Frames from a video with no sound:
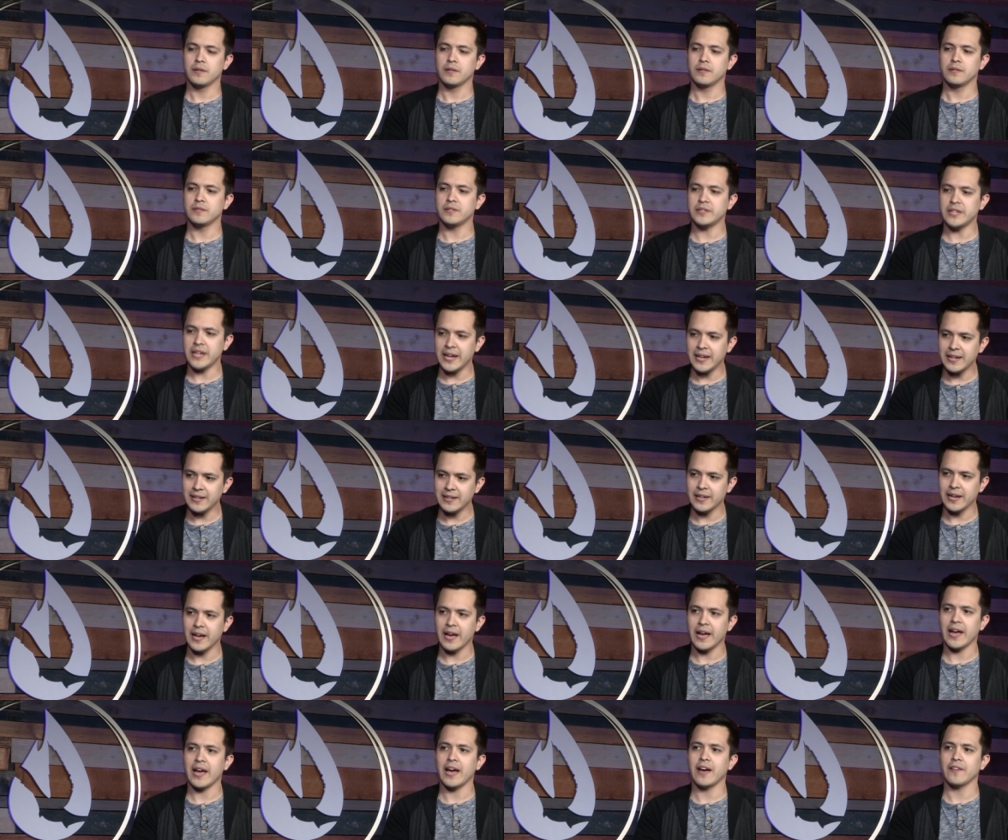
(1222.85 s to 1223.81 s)
daily
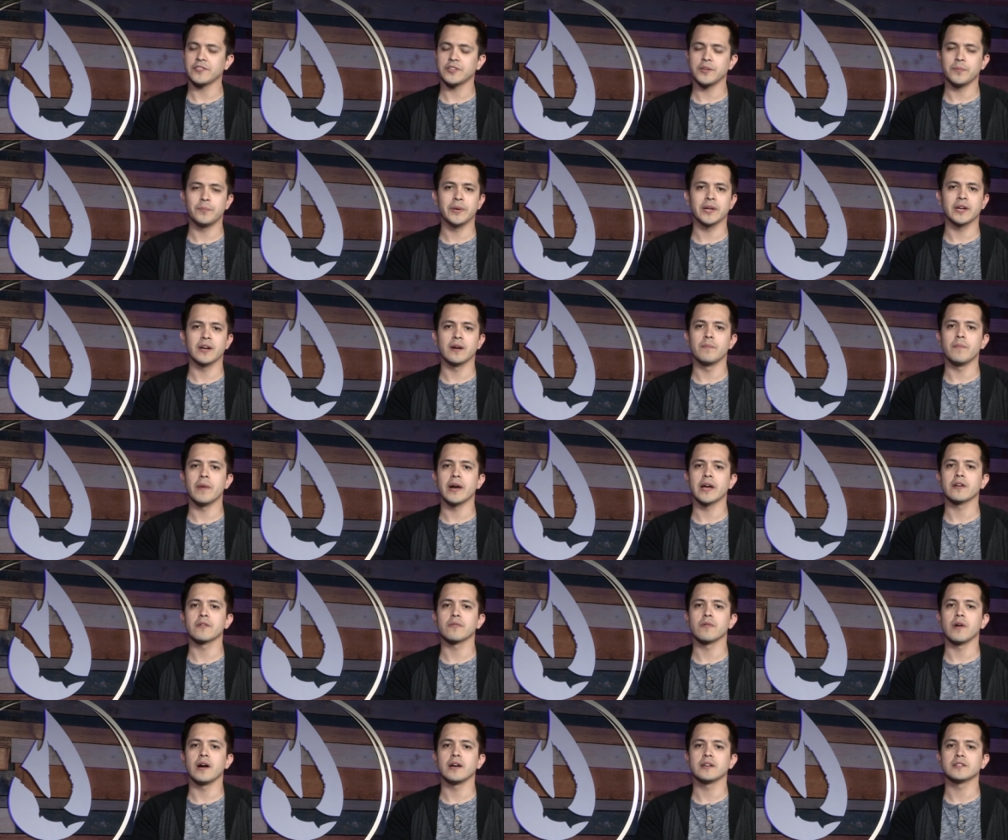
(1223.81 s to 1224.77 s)
I have to pick up my
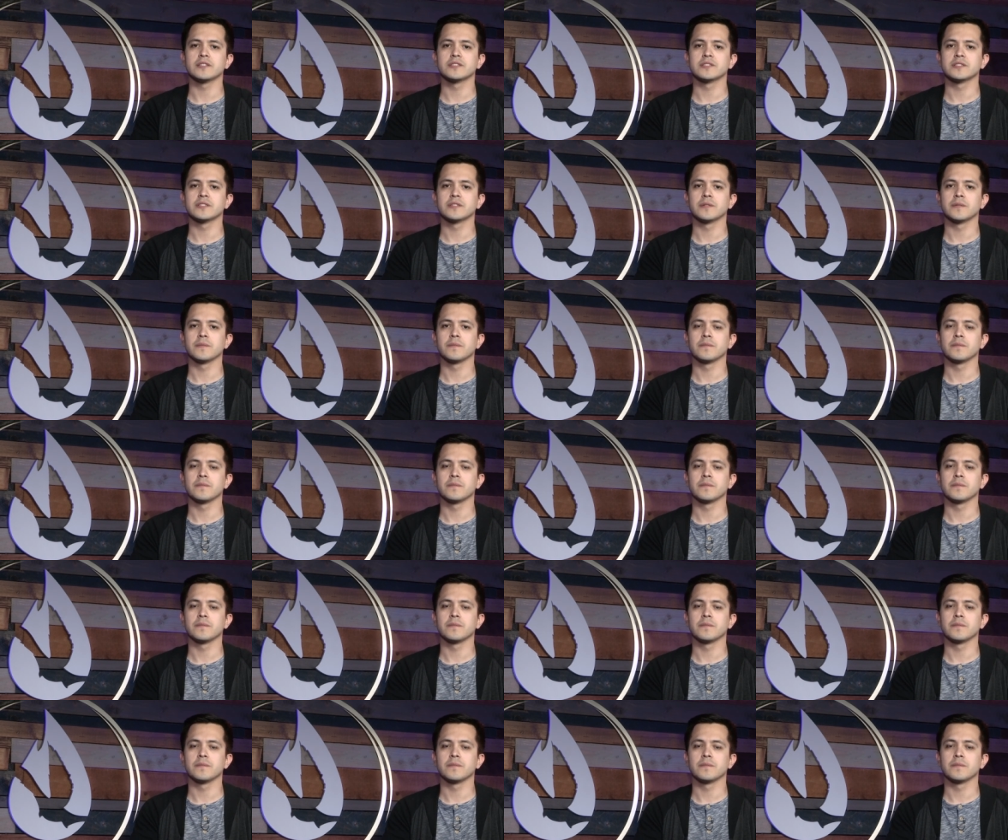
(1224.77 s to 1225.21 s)
cross.